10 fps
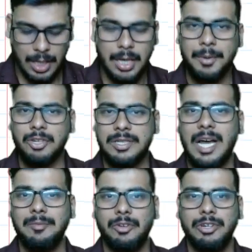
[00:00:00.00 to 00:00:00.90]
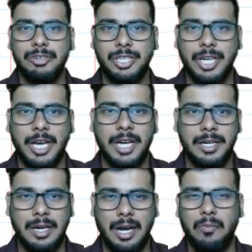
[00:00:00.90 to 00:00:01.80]
because I'm going to
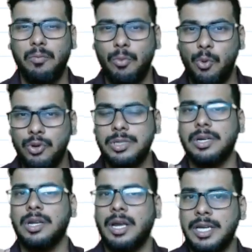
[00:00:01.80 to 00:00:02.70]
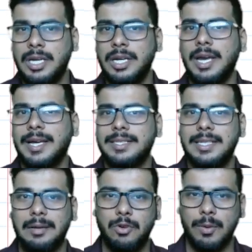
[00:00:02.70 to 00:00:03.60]
share a most likely
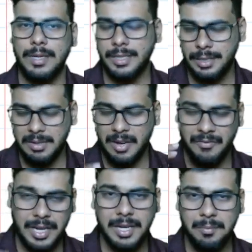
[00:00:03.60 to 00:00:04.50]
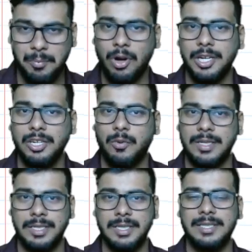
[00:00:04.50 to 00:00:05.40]
exam question, a very important
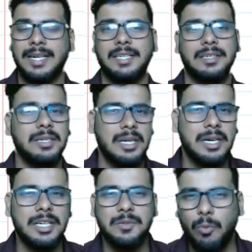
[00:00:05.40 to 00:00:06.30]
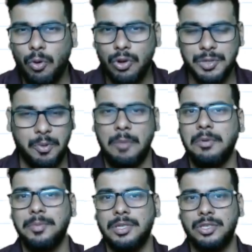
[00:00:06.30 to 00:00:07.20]
question that is most
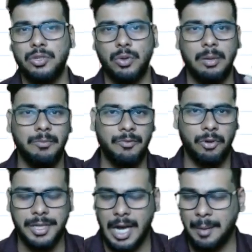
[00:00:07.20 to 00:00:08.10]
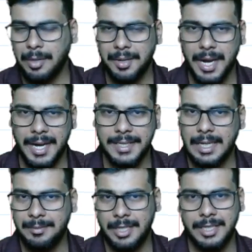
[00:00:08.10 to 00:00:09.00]
probable to come for the upcoming
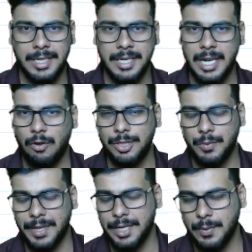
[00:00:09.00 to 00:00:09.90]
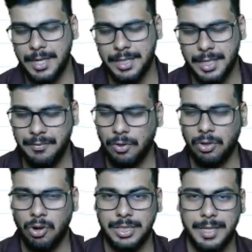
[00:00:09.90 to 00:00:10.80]
exam, that is in November 2023 for
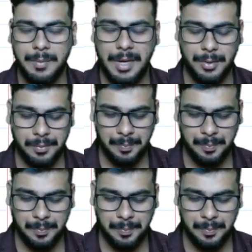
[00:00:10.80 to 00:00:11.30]
costing paper.